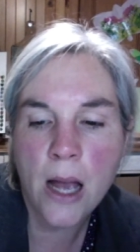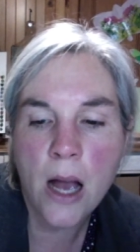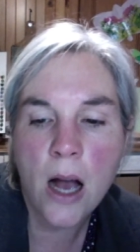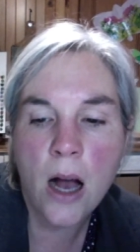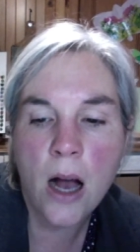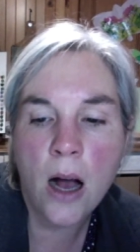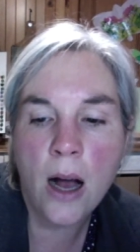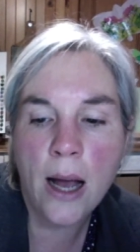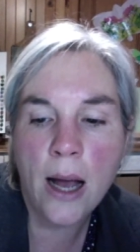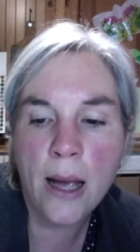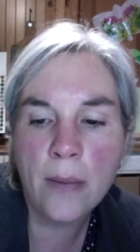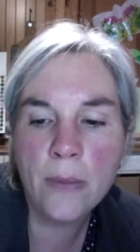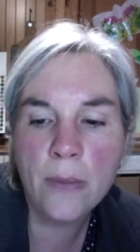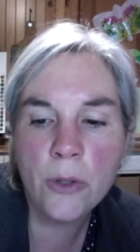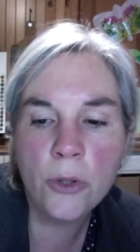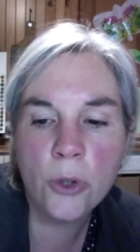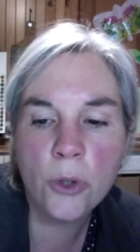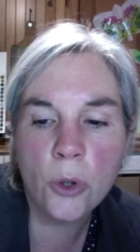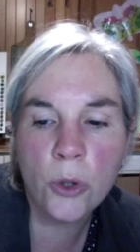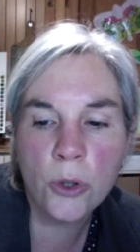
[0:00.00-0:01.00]
"I am the
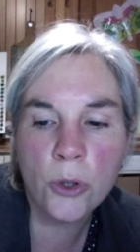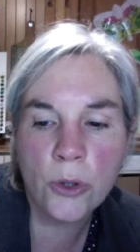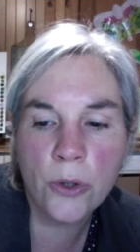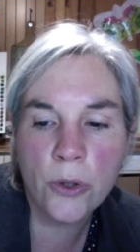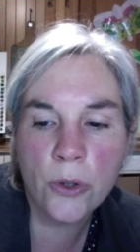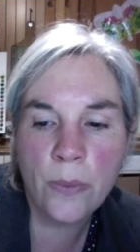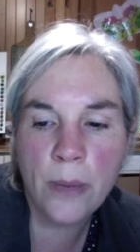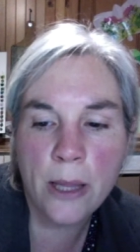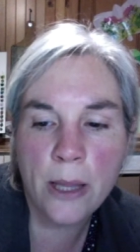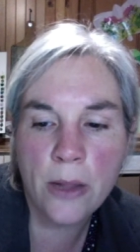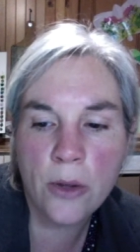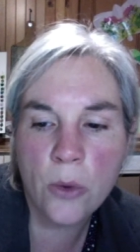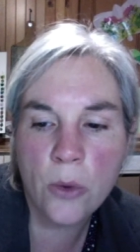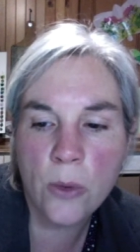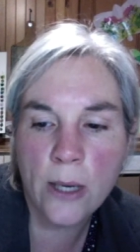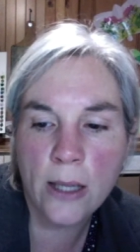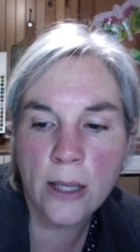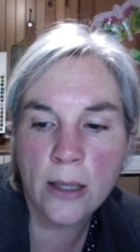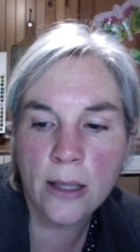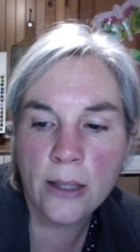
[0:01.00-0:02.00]
daughter of
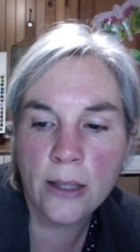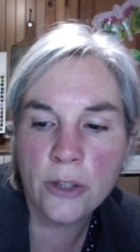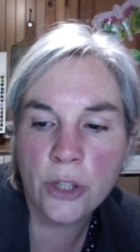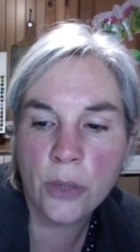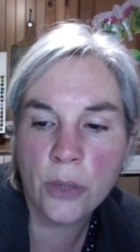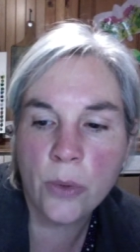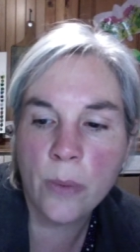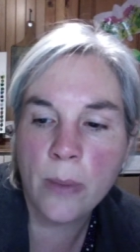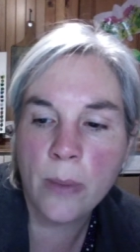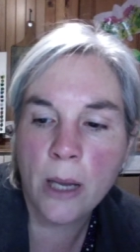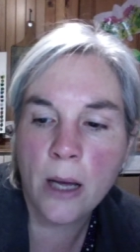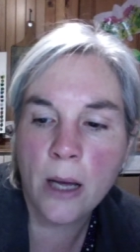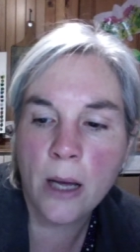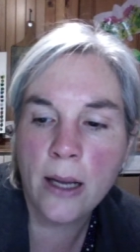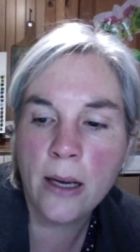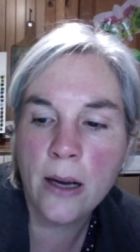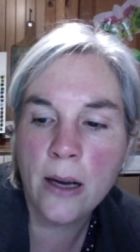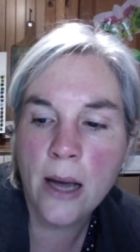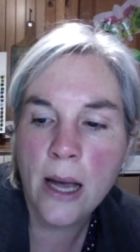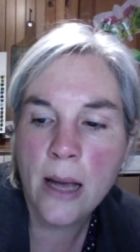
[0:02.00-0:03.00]
Bethuel," she
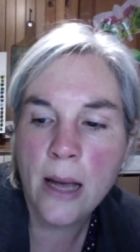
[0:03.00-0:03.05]
replied.